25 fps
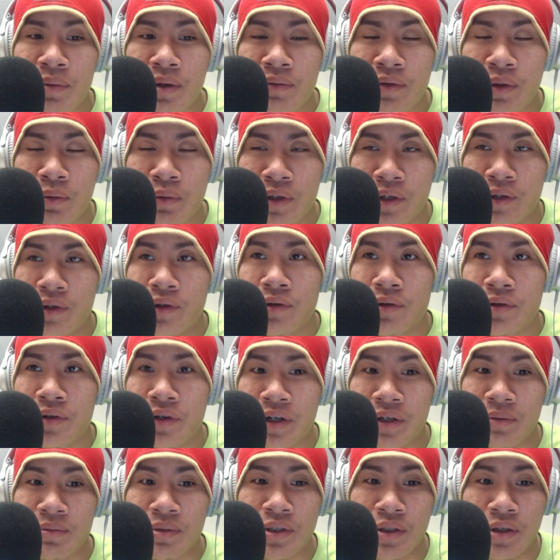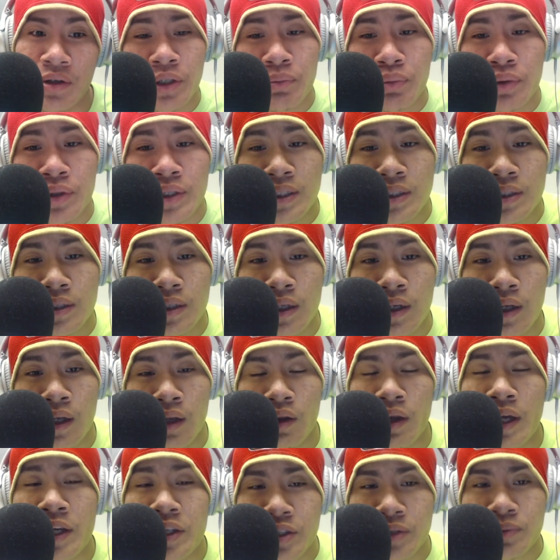if they win another game. So please
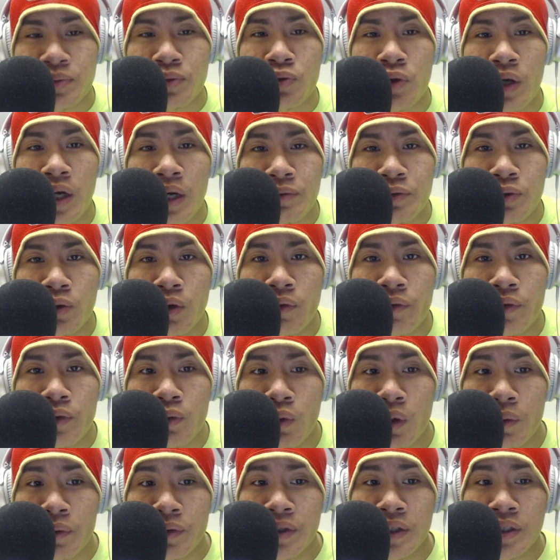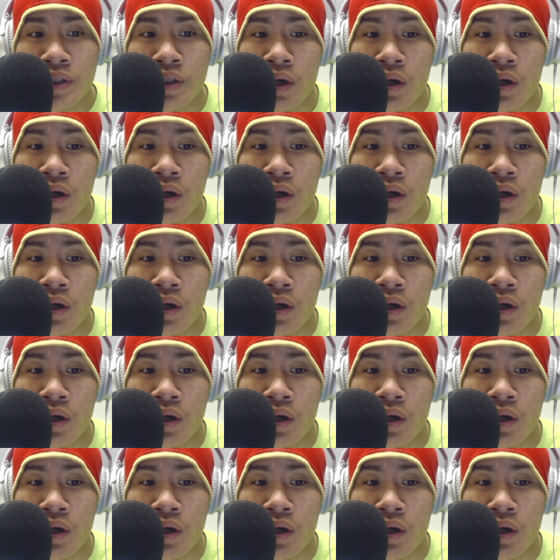like, subscribe, do whatever you want with this.